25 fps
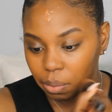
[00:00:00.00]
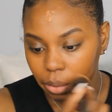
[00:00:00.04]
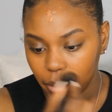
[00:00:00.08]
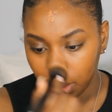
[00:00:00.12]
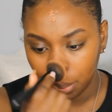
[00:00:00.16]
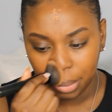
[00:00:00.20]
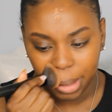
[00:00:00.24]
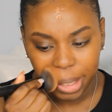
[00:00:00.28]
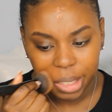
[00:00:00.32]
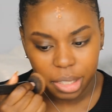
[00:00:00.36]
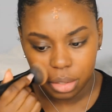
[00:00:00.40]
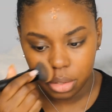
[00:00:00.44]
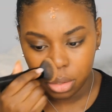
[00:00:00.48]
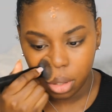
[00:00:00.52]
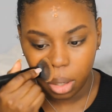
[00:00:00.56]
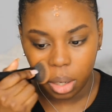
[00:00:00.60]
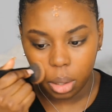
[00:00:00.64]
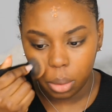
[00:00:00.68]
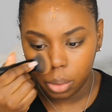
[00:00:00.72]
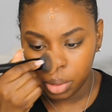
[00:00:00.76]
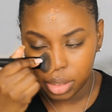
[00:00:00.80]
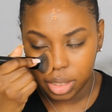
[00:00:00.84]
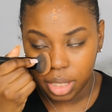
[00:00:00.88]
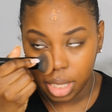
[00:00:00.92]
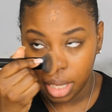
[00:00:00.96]
Becca's
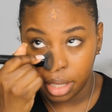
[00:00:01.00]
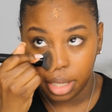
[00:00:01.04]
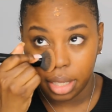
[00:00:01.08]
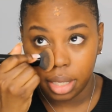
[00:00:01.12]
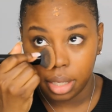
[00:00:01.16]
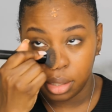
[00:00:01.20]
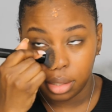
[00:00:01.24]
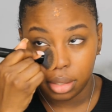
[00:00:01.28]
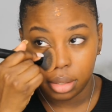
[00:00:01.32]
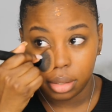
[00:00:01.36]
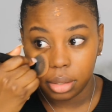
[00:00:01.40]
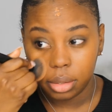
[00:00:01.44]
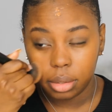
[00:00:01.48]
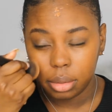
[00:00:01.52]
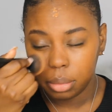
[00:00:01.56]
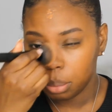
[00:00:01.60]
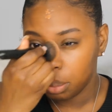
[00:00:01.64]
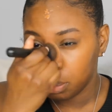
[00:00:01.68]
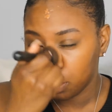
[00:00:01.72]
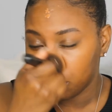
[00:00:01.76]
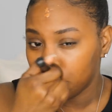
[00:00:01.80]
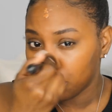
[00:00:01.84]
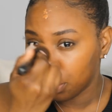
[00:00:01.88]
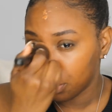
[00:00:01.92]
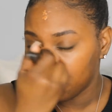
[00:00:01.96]
always had
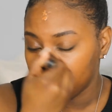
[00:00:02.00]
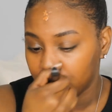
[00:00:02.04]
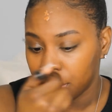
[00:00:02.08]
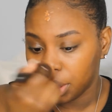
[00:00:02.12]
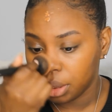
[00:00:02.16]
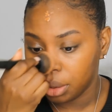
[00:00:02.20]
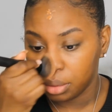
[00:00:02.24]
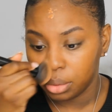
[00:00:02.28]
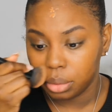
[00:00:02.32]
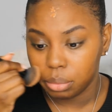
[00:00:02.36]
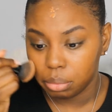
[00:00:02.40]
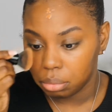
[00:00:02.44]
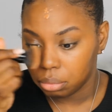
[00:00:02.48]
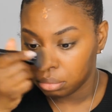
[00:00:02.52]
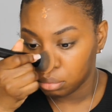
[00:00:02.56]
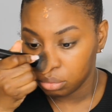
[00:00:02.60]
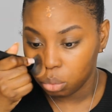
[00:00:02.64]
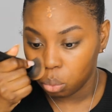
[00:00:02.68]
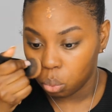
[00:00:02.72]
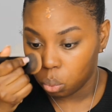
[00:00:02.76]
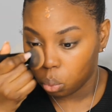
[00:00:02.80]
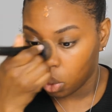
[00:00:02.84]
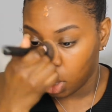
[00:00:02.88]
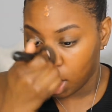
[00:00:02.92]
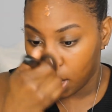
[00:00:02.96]
pretty
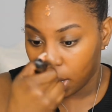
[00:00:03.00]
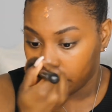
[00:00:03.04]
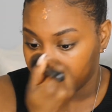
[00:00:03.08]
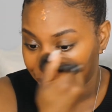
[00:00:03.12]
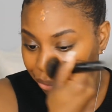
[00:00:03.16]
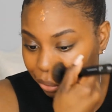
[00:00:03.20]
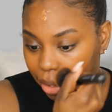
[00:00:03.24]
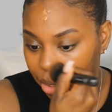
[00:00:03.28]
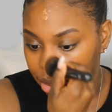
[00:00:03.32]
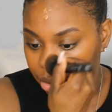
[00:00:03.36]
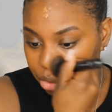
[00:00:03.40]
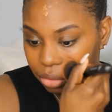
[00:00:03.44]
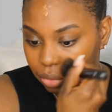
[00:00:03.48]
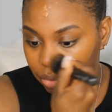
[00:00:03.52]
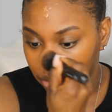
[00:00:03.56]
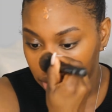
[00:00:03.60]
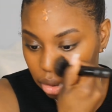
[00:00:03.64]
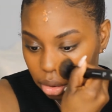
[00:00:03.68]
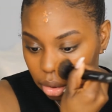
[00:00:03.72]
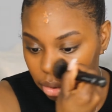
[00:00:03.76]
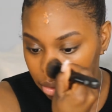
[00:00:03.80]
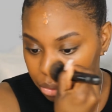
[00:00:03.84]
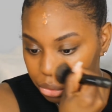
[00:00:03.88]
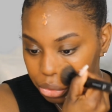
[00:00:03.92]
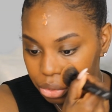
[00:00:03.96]
wide range of
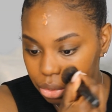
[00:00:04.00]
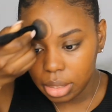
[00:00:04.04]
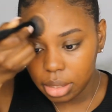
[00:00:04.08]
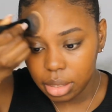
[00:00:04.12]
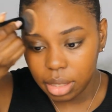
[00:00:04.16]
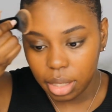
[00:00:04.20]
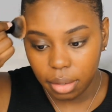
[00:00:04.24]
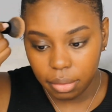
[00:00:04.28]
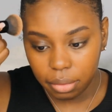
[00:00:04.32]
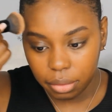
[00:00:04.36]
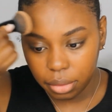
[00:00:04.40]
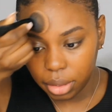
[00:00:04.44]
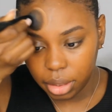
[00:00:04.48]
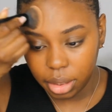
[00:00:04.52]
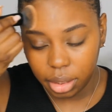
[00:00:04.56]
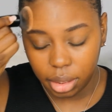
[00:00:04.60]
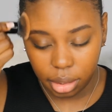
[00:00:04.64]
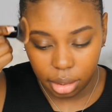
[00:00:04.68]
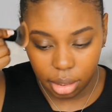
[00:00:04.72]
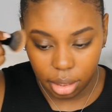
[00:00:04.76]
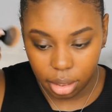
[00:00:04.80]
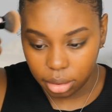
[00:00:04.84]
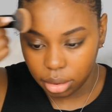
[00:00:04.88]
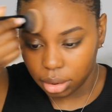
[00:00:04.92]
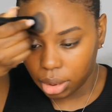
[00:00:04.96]
colors. It's
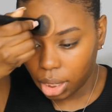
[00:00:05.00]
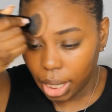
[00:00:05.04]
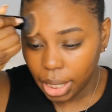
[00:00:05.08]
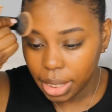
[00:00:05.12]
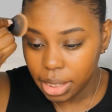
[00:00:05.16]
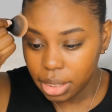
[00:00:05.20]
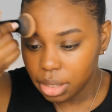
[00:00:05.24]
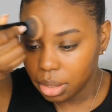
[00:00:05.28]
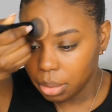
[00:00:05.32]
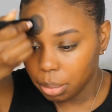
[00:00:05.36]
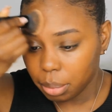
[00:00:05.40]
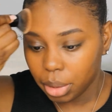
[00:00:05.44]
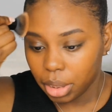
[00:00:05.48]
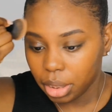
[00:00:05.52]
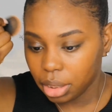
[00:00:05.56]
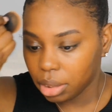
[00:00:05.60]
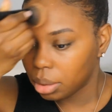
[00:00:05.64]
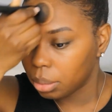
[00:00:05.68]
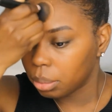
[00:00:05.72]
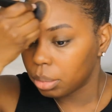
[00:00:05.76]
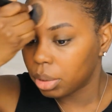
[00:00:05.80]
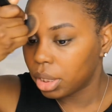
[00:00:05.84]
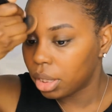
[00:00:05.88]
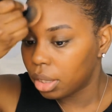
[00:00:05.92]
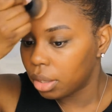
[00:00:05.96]
definitely a light to
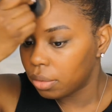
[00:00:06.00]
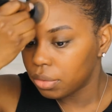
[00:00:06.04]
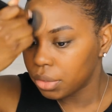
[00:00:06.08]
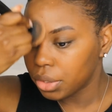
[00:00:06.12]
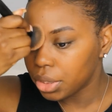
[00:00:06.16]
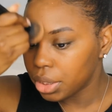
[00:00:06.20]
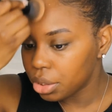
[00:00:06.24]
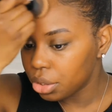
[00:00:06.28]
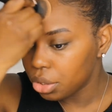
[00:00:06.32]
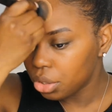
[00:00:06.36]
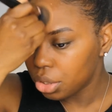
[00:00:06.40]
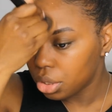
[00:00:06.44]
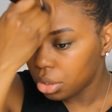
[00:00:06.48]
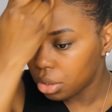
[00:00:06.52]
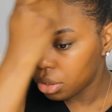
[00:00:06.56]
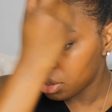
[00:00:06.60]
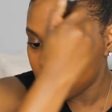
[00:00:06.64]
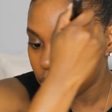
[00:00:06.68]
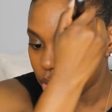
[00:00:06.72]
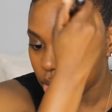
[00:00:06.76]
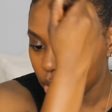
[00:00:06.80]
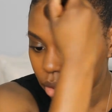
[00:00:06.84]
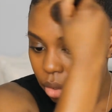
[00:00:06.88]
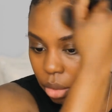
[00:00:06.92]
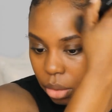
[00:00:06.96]
medium coverage,
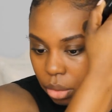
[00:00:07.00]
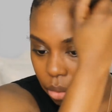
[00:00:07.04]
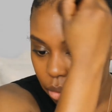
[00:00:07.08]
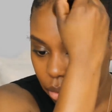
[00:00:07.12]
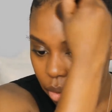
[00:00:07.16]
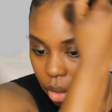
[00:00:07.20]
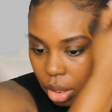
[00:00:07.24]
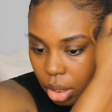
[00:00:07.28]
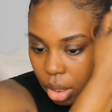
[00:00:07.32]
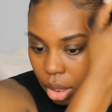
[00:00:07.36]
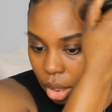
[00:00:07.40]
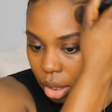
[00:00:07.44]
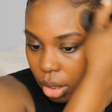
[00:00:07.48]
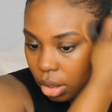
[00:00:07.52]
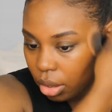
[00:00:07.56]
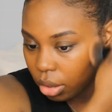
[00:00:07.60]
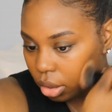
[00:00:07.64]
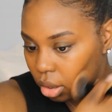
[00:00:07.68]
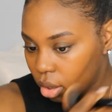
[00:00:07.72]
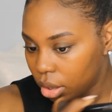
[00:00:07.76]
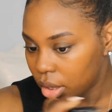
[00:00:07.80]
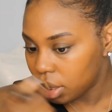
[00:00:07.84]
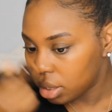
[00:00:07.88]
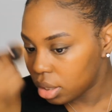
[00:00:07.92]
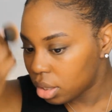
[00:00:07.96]
so
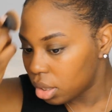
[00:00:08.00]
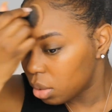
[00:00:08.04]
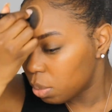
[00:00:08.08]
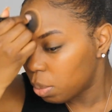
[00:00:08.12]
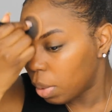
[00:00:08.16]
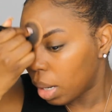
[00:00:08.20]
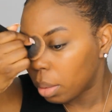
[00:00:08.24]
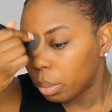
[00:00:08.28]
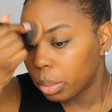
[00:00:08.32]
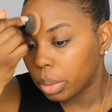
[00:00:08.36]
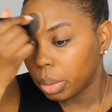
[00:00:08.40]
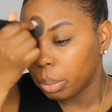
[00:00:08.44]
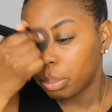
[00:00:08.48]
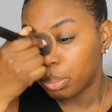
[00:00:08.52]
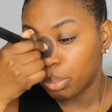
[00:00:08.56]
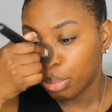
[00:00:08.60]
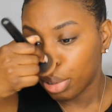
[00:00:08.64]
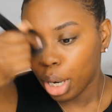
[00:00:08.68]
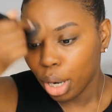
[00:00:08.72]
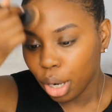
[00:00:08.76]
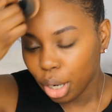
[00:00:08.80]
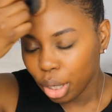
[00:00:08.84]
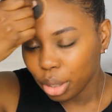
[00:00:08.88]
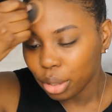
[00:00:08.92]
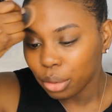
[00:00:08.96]
this is probably
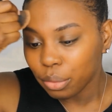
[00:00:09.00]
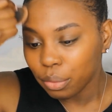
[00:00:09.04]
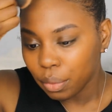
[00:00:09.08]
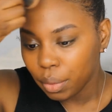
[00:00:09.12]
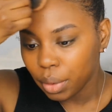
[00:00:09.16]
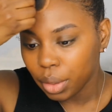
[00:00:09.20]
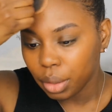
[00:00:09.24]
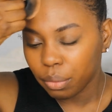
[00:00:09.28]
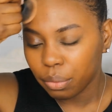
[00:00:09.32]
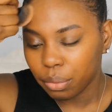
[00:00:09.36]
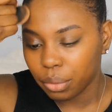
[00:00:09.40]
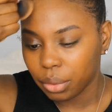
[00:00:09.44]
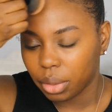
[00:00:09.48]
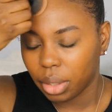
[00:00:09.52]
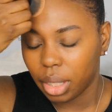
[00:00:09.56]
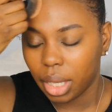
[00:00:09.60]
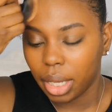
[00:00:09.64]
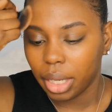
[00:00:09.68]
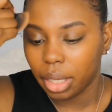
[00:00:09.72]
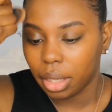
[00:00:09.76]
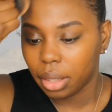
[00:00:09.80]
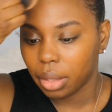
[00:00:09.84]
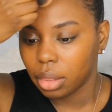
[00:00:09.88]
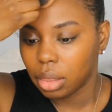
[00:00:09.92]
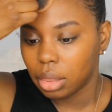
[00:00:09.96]
perfect for
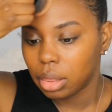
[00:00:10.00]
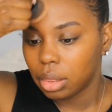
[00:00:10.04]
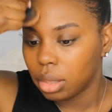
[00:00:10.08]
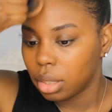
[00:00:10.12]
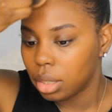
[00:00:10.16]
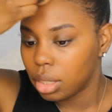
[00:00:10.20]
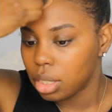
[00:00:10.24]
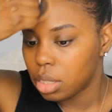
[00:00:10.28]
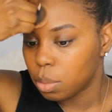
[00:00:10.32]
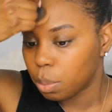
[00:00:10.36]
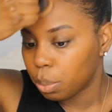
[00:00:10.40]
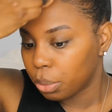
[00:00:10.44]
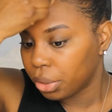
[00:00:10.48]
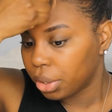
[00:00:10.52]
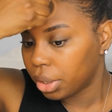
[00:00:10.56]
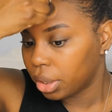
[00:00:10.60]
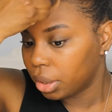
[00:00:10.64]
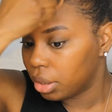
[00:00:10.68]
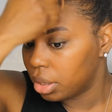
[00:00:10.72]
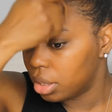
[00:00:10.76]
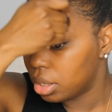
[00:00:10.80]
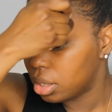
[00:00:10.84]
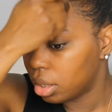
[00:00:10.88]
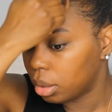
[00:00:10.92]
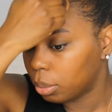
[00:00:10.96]
like the spring
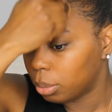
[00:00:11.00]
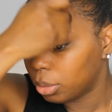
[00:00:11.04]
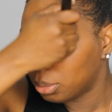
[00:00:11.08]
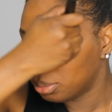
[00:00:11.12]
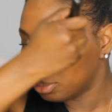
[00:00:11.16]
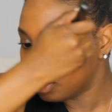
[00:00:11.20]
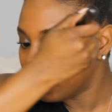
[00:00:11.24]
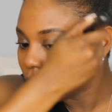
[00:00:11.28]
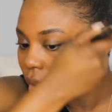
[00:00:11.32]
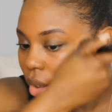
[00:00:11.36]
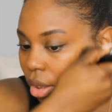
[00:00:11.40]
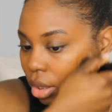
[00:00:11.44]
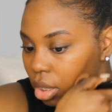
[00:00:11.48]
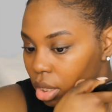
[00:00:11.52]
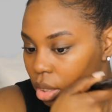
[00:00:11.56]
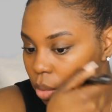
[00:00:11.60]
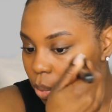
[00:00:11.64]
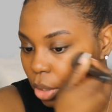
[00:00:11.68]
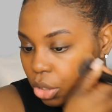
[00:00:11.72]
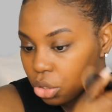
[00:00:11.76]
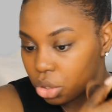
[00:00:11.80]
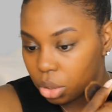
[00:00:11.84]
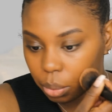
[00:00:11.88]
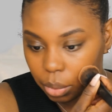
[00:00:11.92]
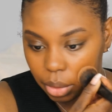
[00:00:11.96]
and summer months,
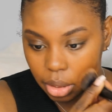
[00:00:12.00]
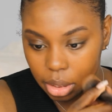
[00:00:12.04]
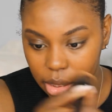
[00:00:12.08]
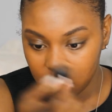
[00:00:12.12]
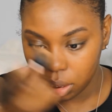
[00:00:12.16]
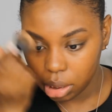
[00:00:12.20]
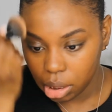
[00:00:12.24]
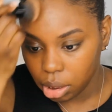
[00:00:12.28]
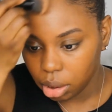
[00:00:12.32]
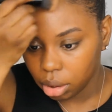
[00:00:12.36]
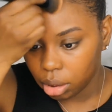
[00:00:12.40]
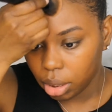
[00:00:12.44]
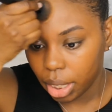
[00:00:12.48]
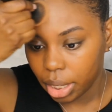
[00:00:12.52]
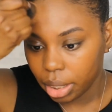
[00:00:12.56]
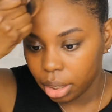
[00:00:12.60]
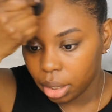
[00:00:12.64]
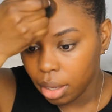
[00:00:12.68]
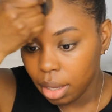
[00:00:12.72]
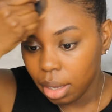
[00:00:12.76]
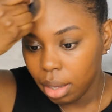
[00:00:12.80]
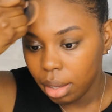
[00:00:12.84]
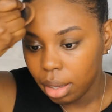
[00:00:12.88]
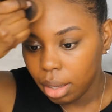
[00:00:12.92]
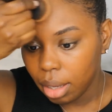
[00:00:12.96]
especially when it's getting like
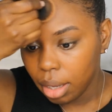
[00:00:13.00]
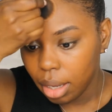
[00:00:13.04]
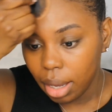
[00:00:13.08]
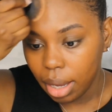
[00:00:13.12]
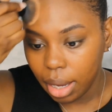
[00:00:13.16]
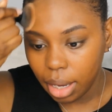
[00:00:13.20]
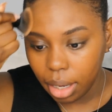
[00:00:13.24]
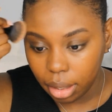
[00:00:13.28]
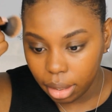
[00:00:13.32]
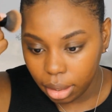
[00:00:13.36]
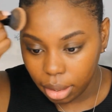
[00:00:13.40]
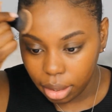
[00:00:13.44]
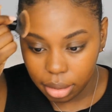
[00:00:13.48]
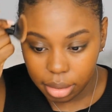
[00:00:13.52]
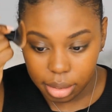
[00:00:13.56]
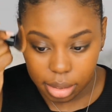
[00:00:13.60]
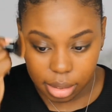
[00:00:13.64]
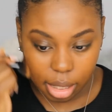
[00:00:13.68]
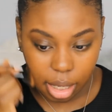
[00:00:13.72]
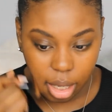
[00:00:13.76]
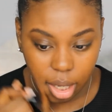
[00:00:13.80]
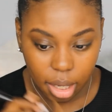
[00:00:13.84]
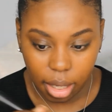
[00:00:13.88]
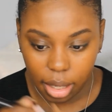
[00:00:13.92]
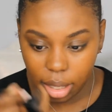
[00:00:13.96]
hot
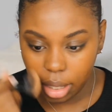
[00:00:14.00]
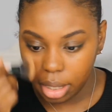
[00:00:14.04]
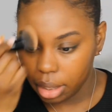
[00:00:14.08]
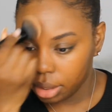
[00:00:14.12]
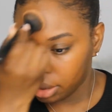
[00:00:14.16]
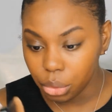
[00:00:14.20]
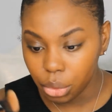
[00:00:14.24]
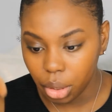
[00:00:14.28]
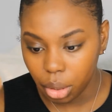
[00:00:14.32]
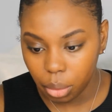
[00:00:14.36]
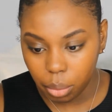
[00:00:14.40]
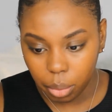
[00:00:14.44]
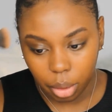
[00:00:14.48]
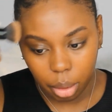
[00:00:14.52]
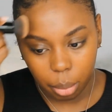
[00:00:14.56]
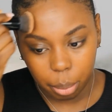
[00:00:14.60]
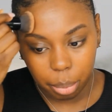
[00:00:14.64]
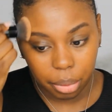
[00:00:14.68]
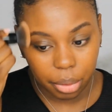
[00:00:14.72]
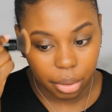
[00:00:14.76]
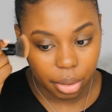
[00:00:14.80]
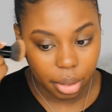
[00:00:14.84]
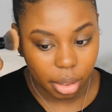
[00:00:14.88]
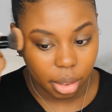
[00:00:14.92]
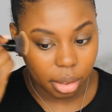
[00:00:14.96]
outside. You don't want
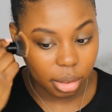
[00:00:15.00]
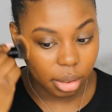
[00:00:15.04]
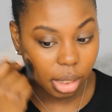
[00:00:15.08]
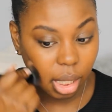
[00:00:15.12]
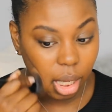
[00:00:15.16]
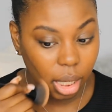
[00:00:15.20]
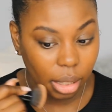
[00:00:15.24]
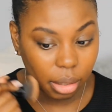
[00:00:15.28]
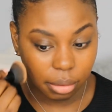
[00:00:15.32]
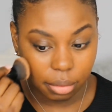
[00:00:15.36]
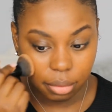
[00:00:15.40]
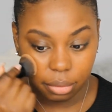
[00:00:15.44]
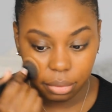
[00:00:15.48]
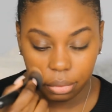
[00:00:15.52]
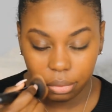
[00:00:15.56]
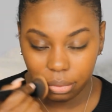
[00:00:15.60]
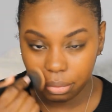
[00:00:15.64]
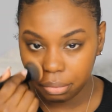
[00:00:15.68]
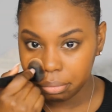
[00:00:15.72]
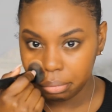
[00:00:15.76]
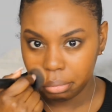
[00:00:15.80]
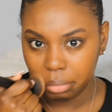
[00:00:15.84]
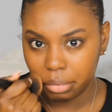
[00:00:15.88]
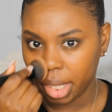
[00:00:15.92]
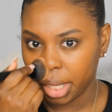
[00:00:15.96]
to put a lot of
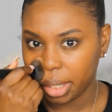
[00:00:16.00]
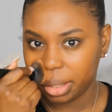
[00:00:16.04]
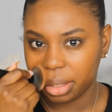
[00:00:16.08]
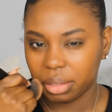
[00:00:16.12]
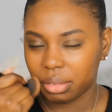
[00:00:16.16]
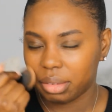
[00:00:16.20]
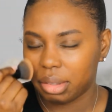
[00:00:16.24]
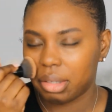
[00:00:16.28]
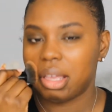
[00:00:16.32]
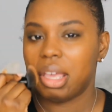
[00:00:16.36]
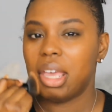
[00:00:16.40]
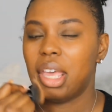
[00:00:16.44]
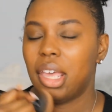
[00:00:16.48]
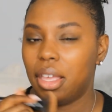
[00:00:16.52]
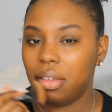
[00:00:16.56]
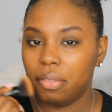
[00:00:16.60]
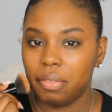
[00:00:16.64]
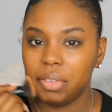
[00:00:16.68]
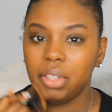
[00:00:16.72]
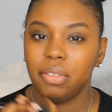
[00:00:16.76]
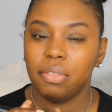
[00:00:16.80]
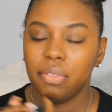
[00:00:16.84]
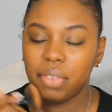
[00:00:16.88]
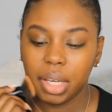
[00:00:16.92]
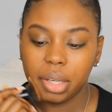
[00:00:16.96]
like
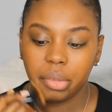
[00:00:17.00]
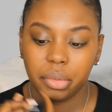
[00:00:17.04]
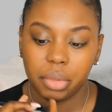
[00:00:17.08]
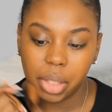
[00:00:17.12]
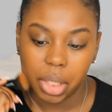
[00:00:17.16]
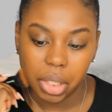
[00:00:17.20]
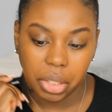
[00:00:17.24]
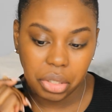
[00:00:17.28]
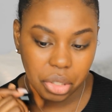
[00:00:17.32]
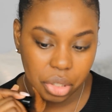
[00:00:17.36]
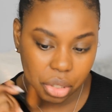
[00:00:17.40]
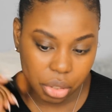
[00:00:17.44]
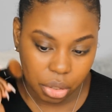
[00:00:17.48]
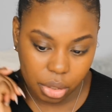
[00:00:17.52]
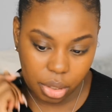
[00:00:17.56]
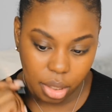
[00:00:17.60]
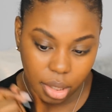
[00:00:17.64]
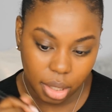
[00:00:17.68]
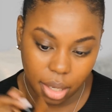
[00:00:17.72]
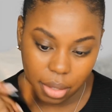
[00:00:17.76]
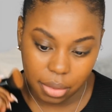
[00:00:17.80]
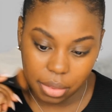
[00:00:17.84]
heavy foundation on.